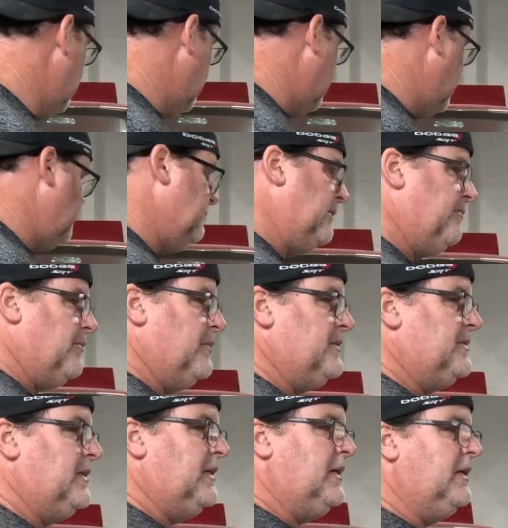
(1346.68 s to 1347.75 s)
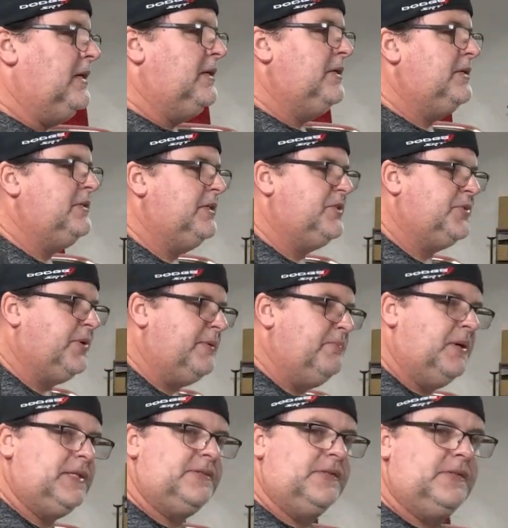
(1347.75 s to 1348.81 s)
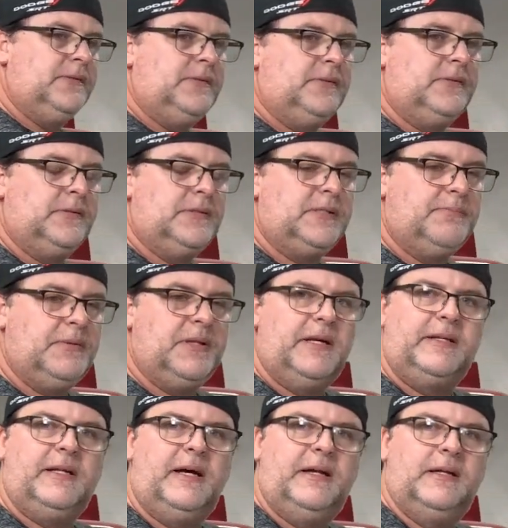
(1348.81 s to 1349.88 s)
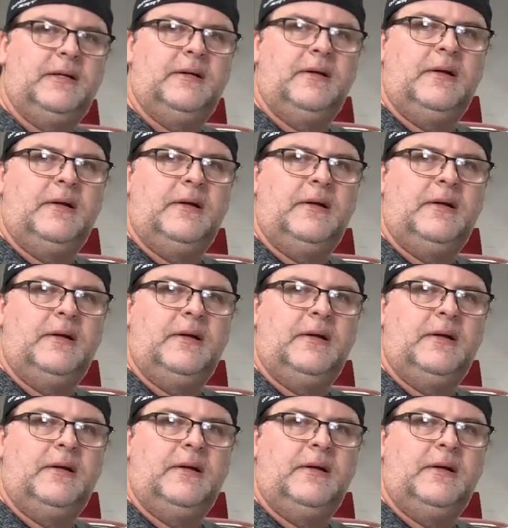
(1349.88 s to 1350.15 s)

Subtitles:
I believe it was Detroit Muscle or something like that.